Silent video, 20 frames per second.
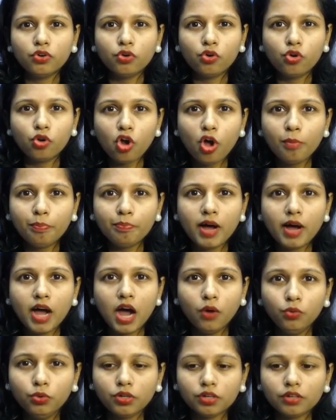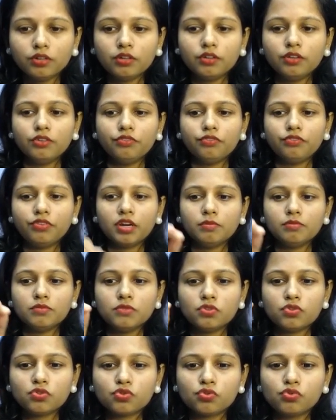drop out from
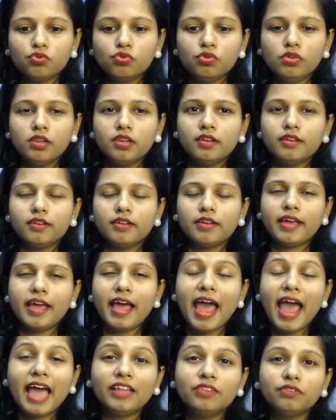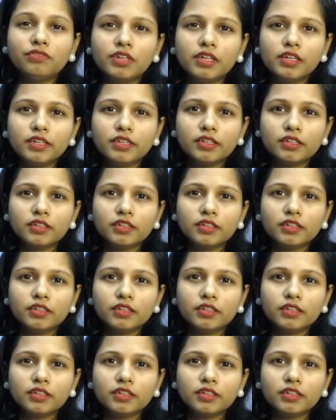school annually